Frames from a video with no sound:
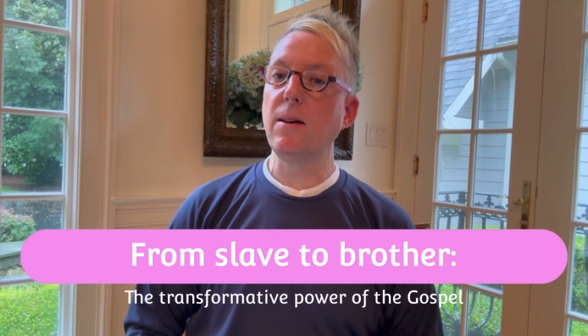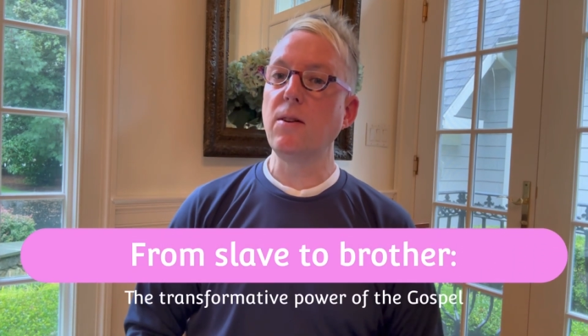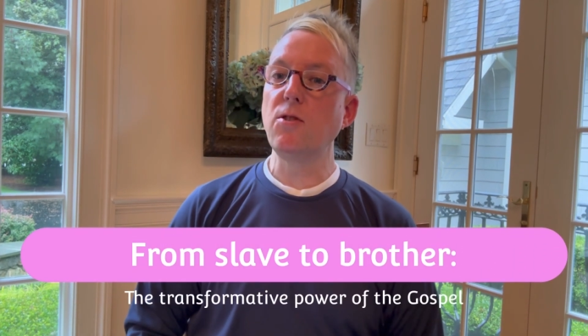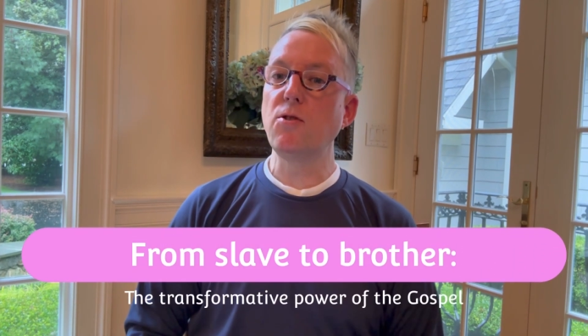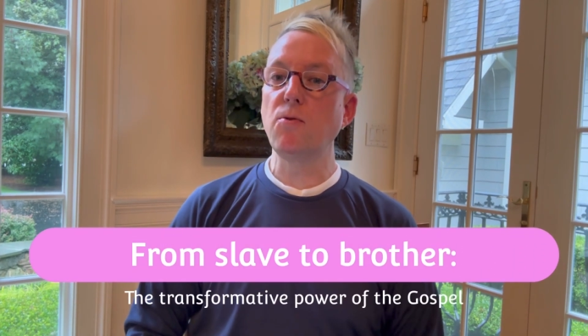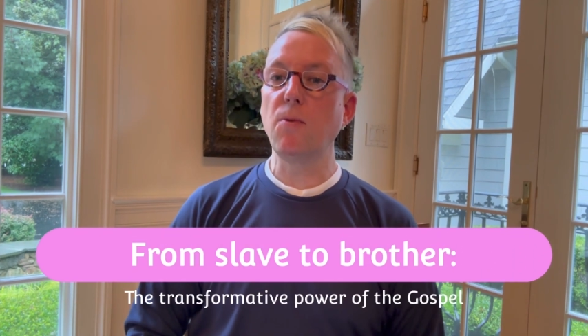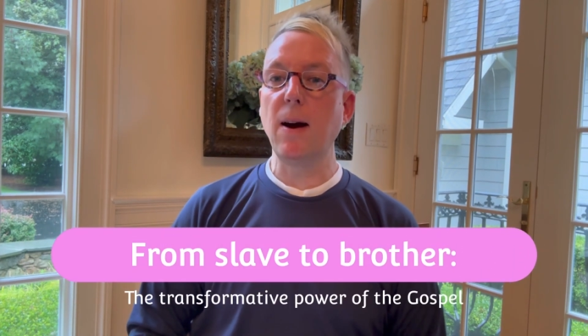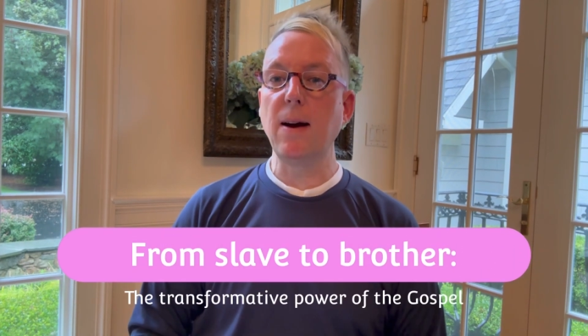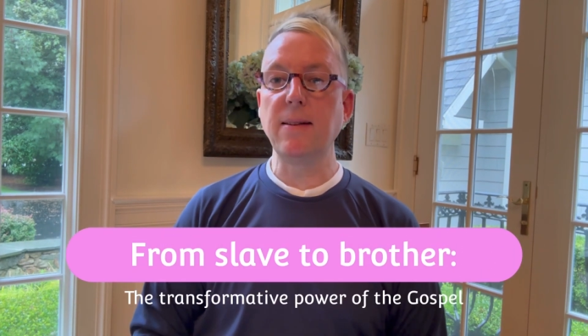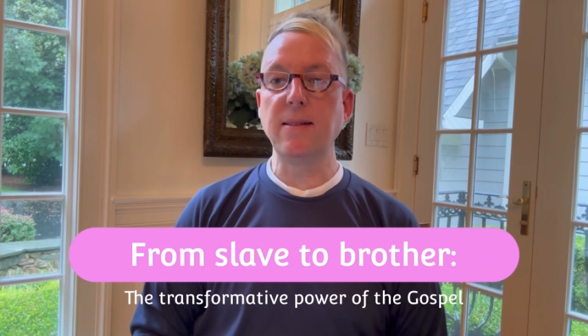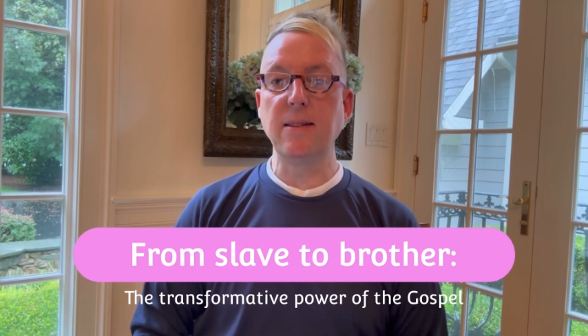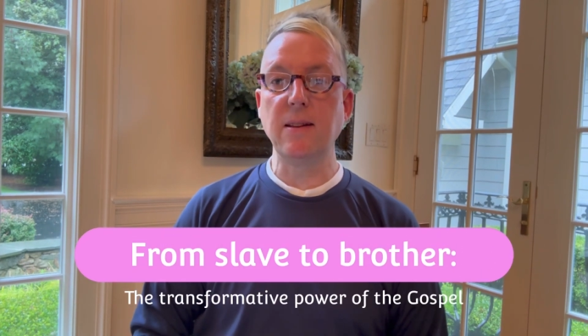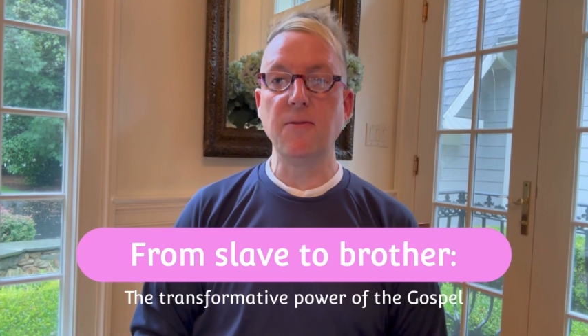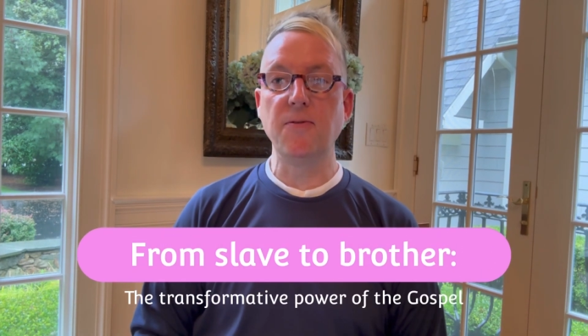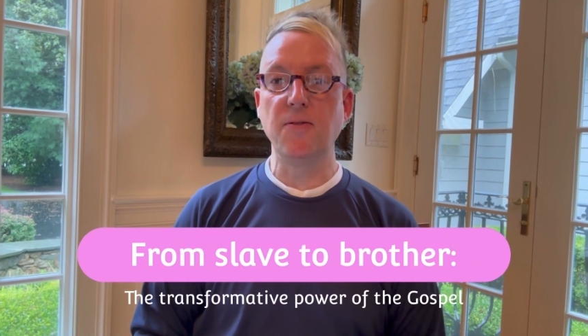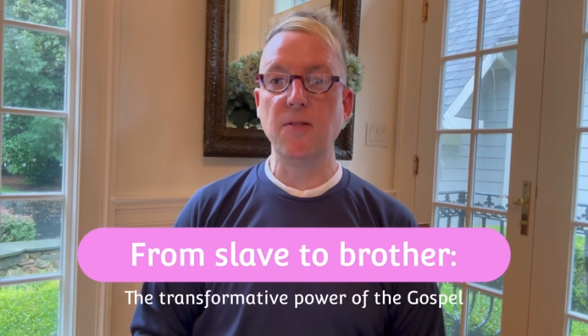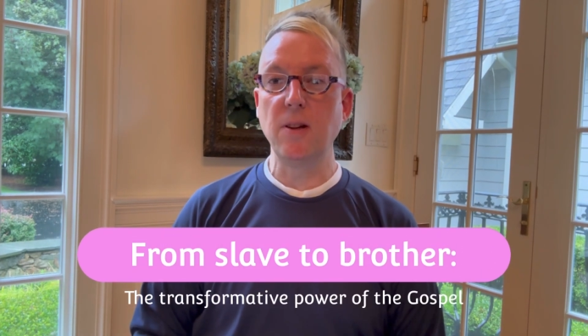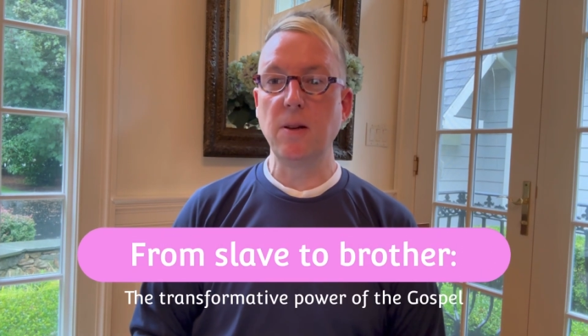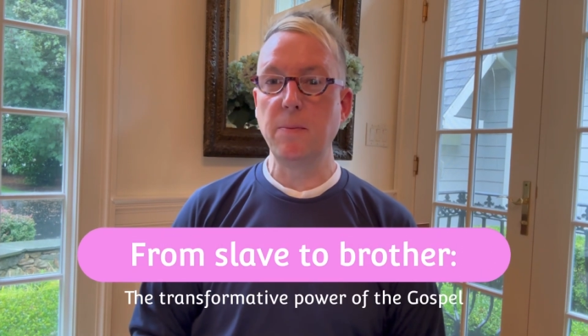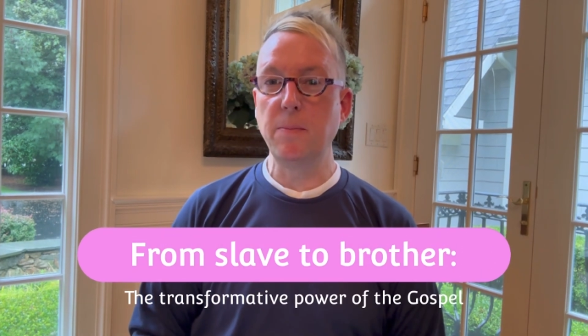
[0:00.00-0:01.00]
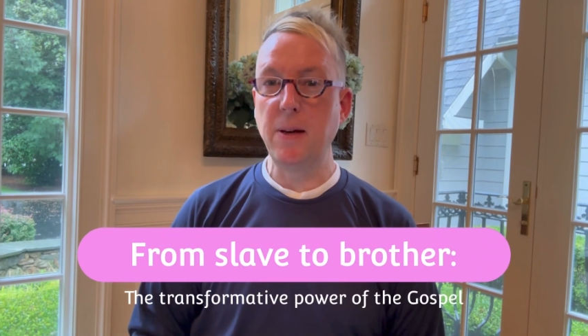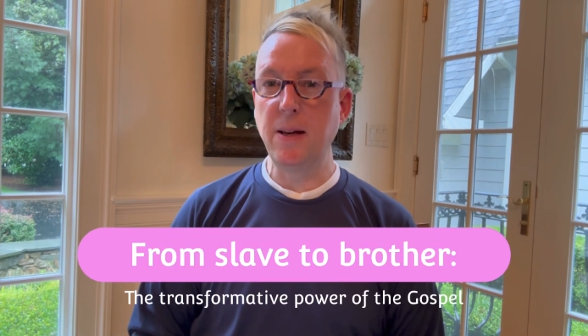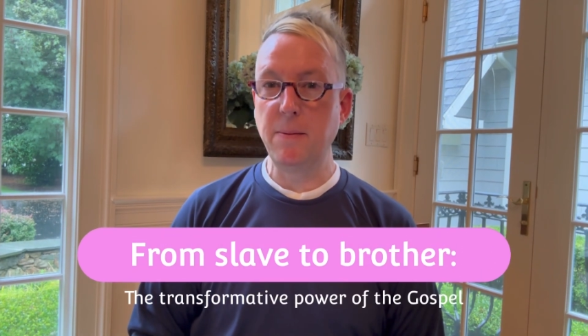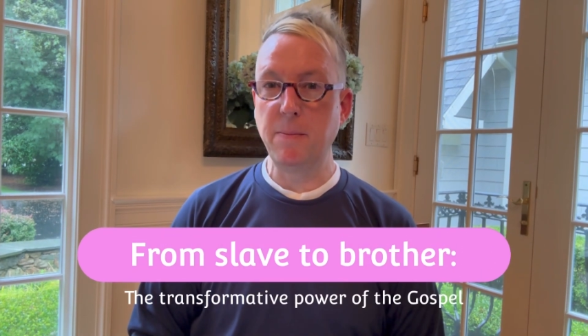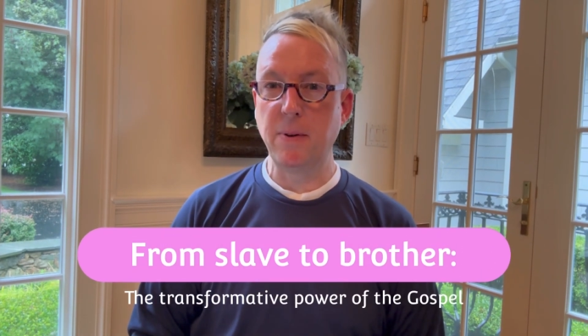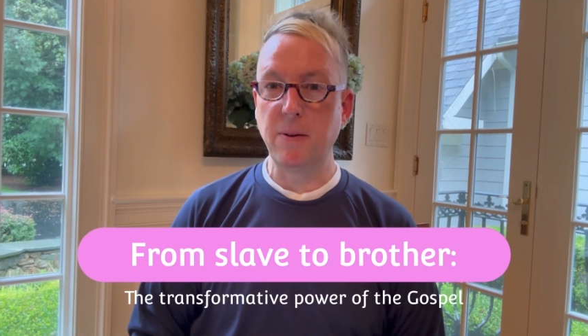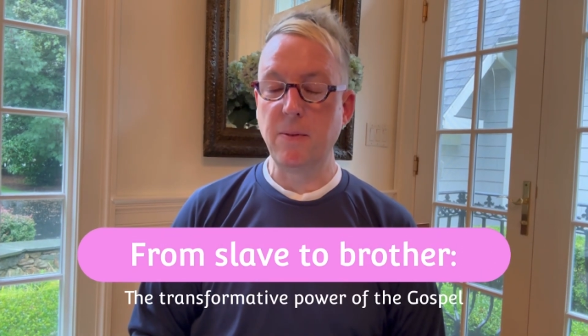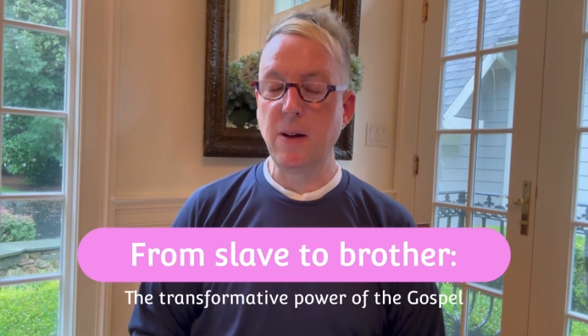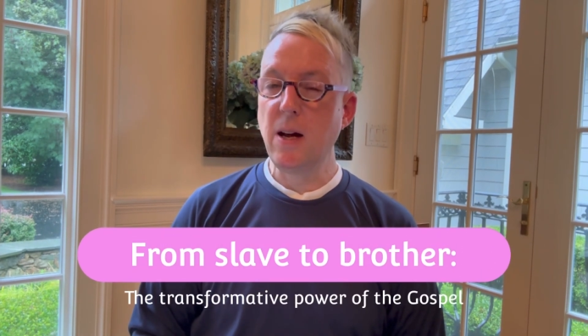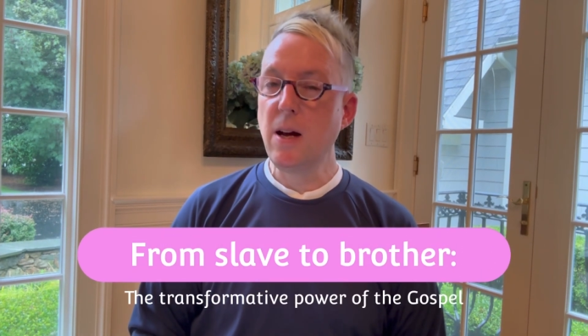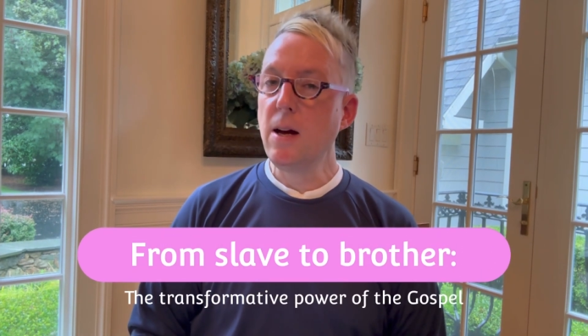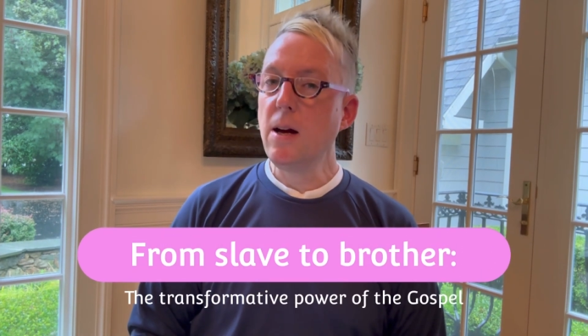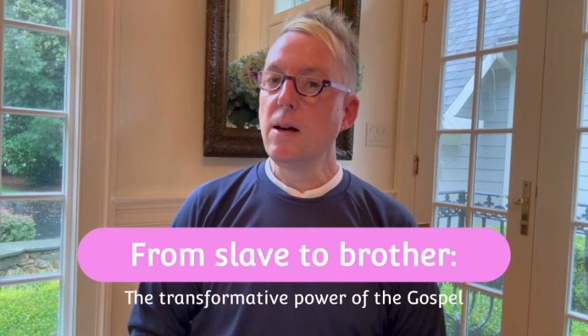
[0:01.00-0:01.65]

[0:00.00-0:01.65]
addressed to Philemon